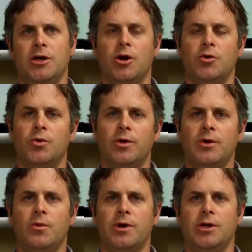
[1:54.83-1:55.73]
You
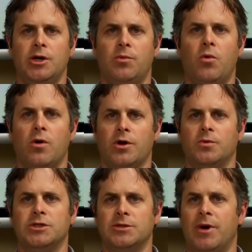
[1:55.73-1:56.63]
really want to end up
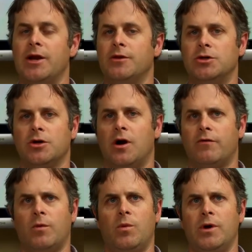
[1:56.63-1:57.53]
working with somebody that you're
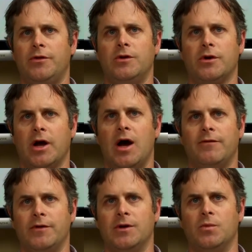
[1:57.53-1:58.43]
comfortable with and you're
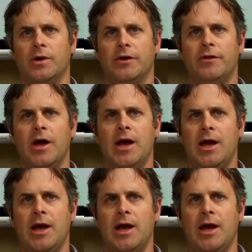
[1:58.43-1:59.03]
confident with.